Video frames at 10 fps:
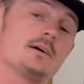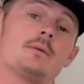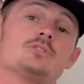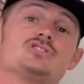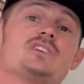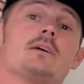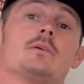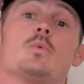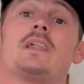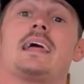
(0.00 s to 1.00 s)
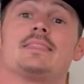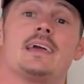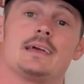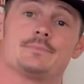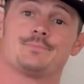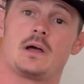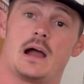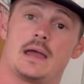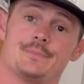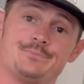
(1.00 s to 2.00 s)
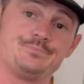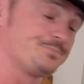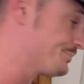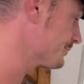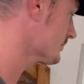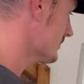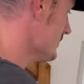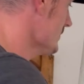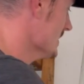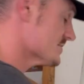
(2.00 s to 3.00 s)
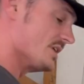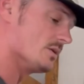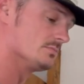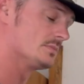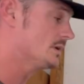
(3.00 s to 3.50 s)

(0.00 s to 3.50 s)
I'm just sharing what I think, all right? So,